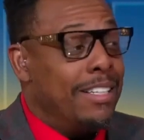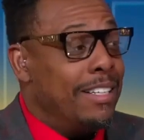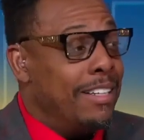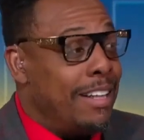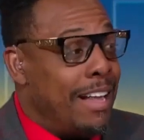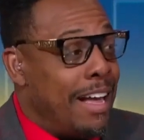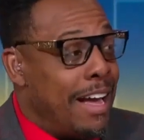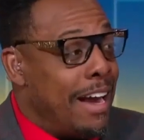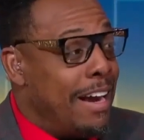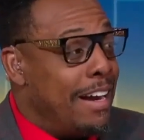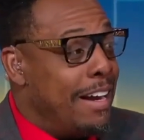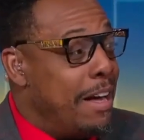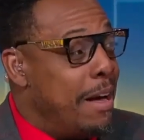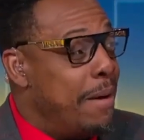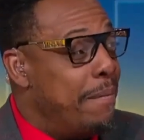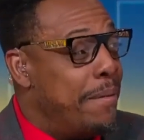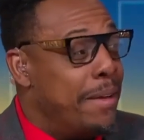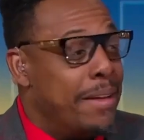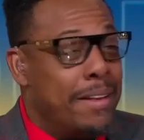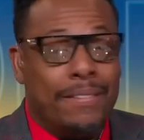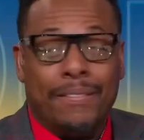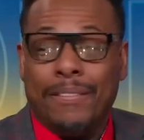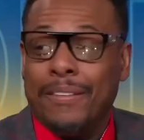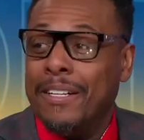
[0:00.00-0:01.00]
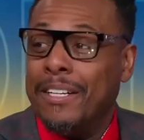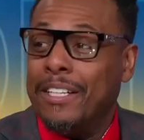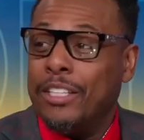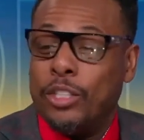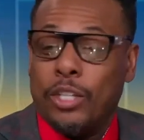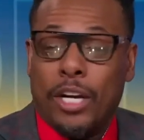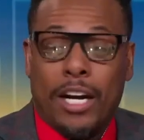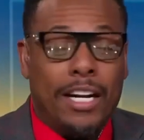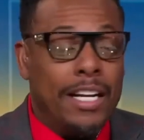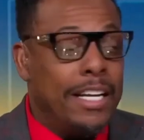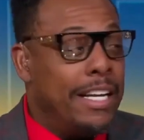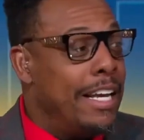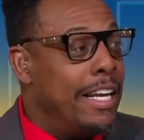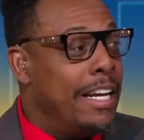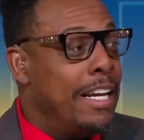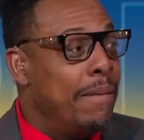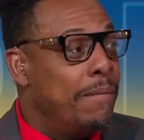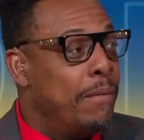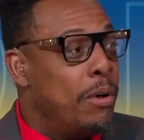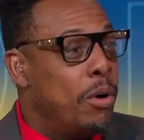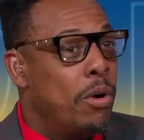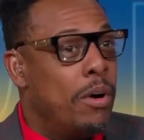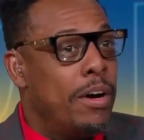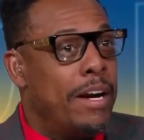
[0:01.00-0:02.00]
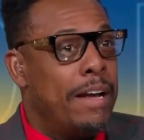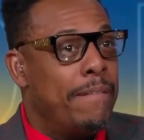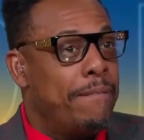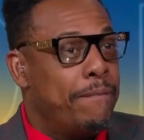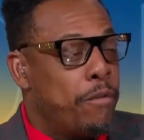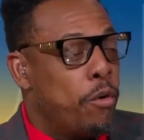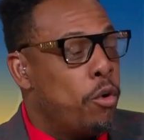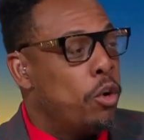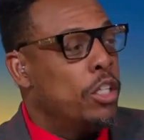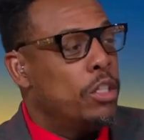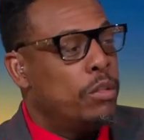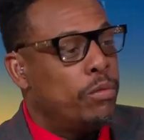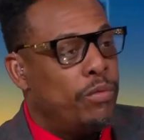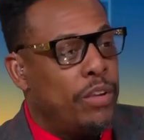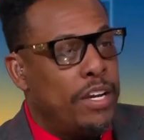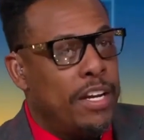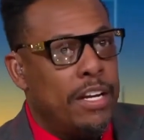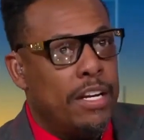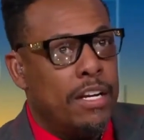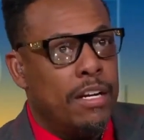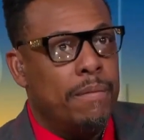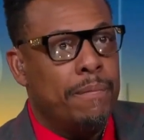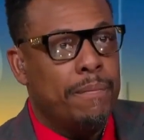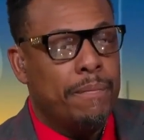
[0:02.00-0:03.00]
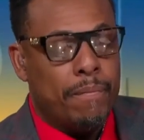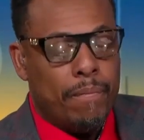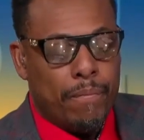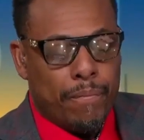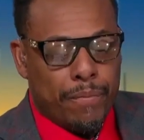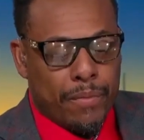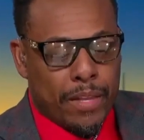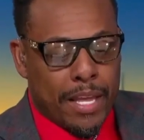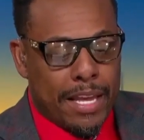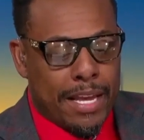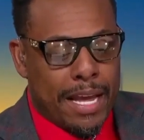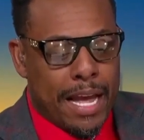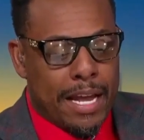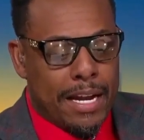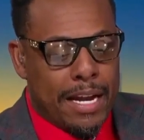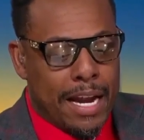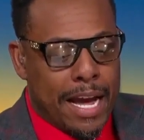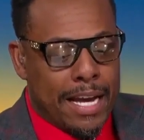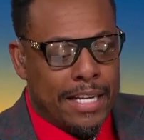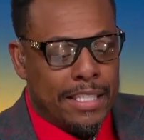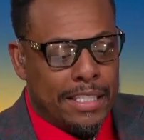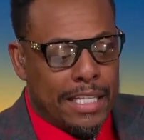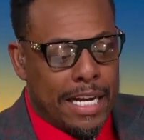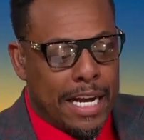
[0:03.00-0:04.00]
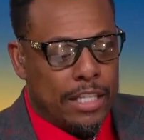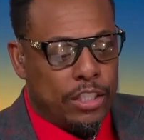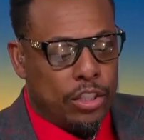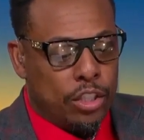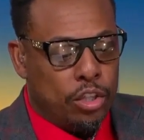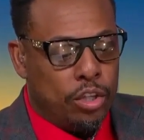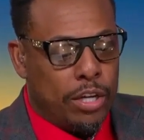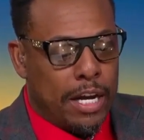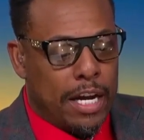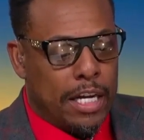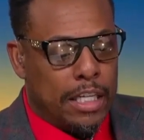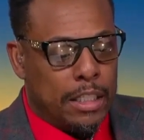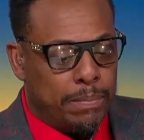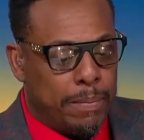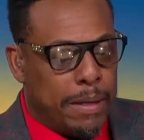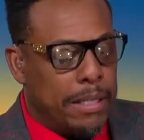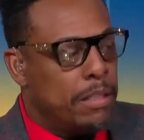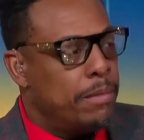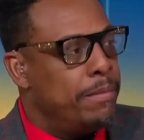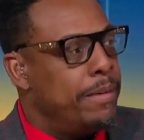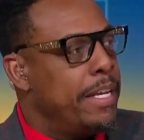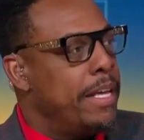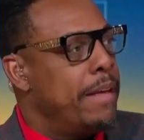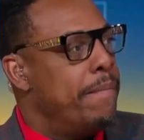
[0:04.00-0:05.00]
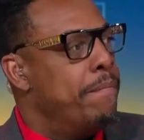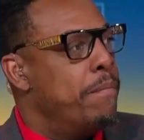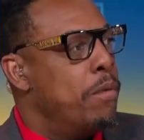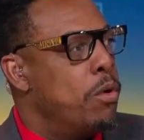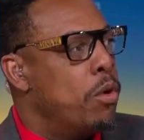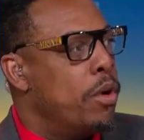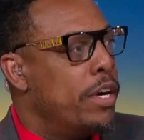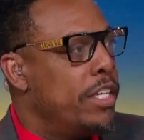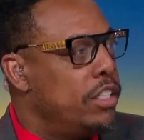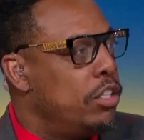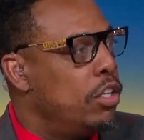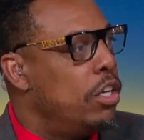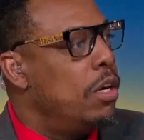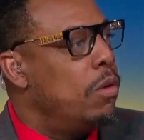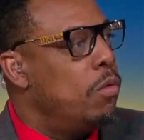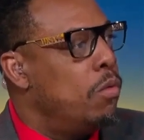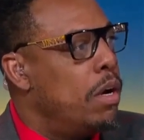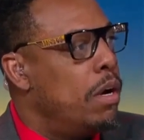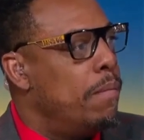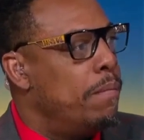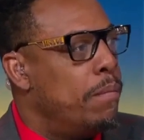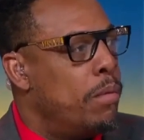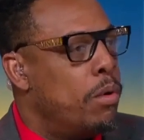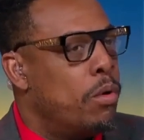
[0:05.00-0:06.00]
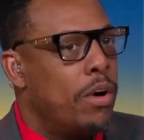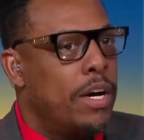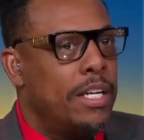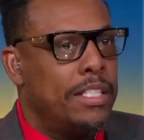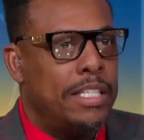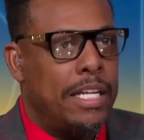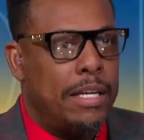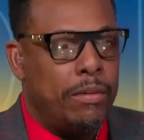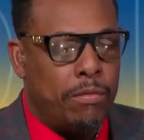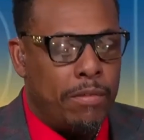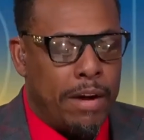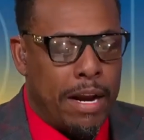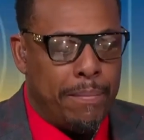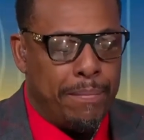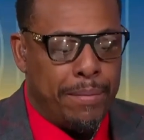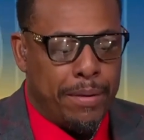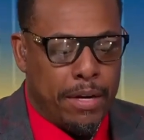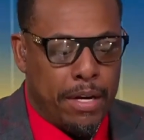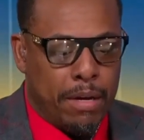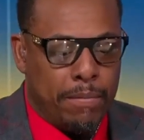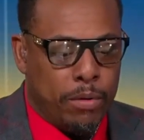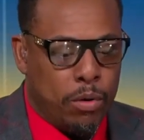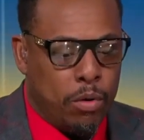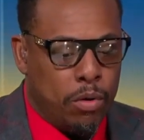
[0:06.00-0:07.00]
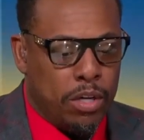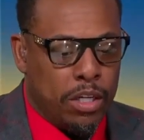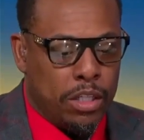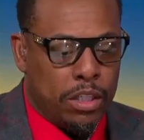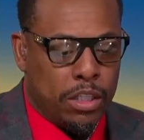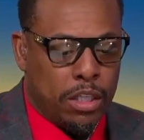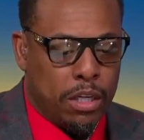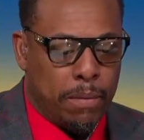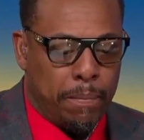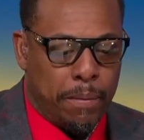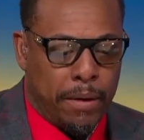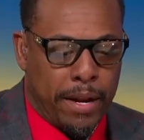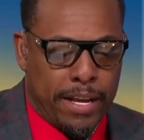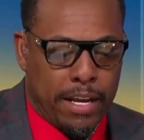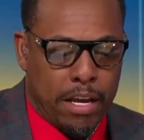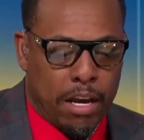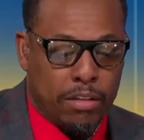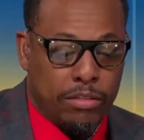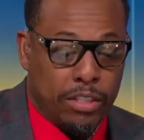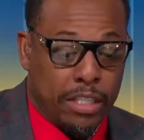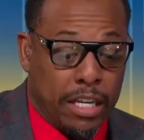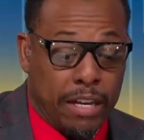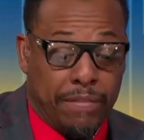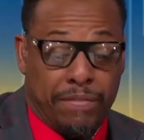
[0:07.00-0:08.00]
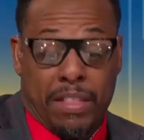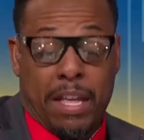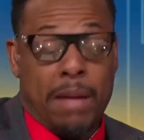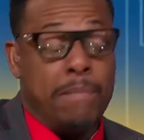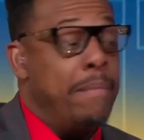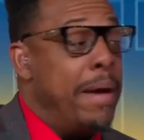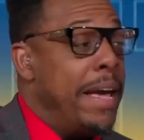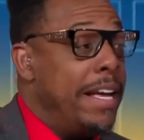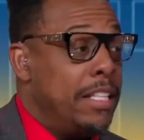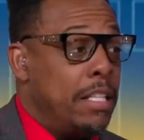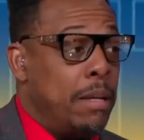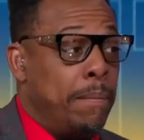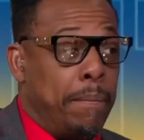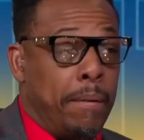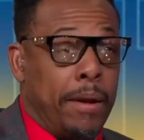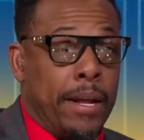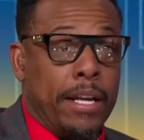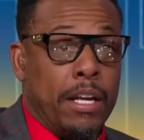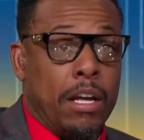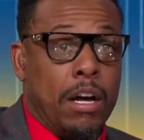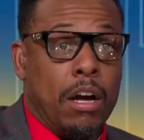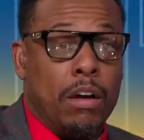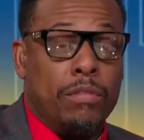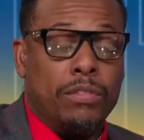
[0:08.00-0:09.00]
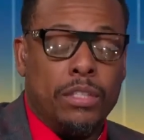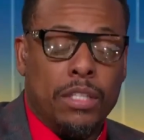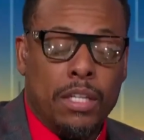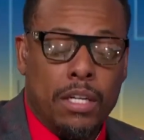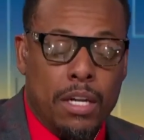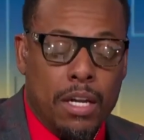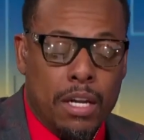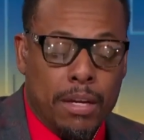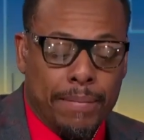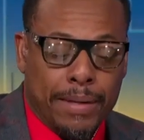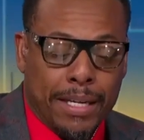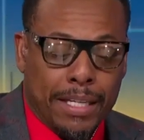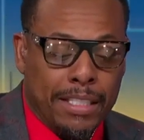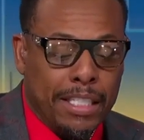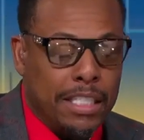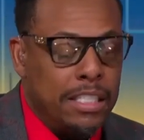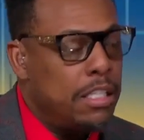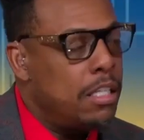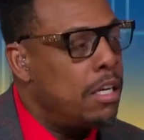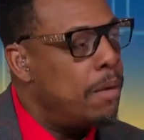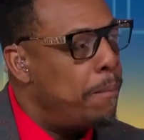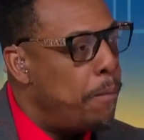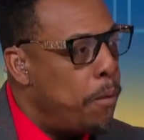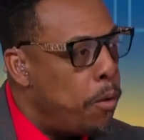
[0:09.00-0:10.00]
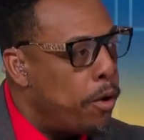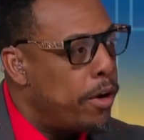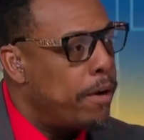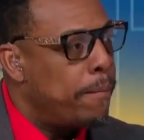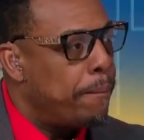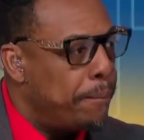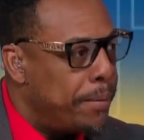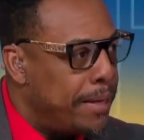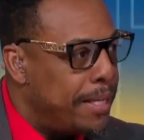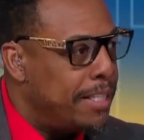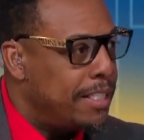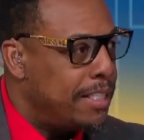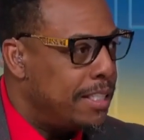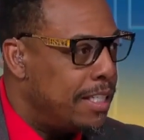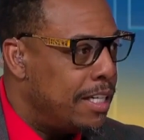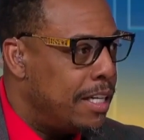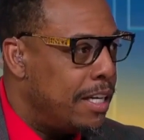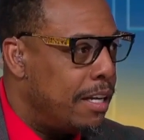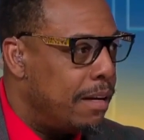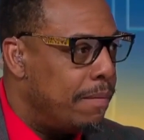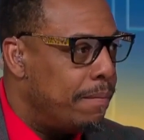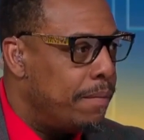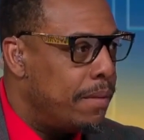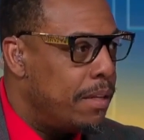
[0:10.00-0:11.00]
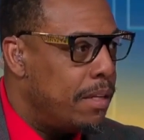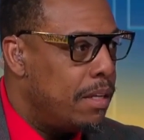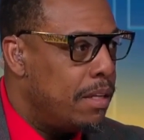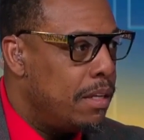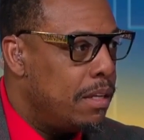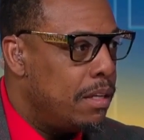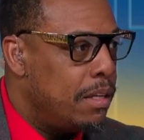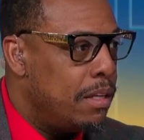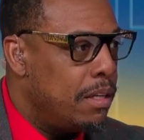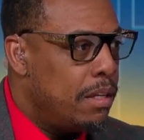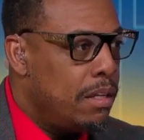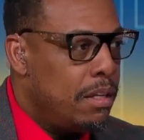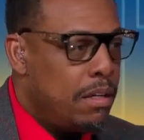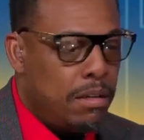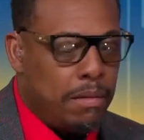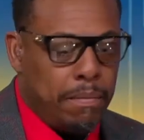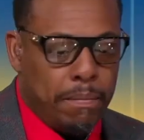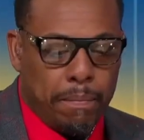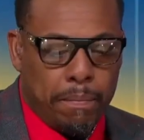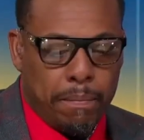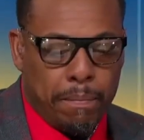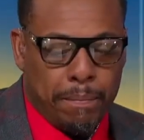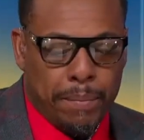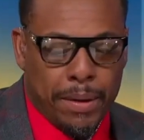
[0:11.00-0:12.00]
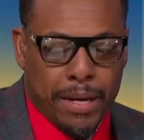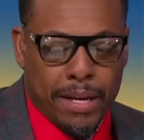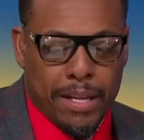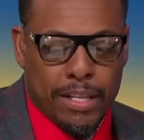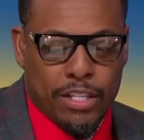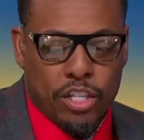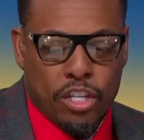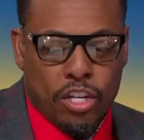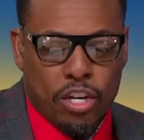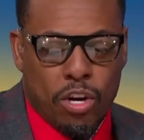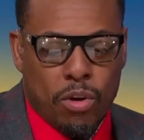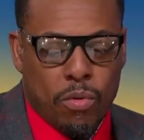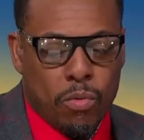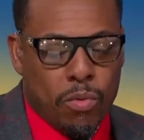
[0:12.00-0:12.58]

lineup and try to get him going. They force feed him. He got nine shots, so you got to expect him to get more. He's going to want more as they ramp it up going into the playoffs, if they make the playoffs, because he's an important piece to them. Well, is he? Yeah. But okay. you don't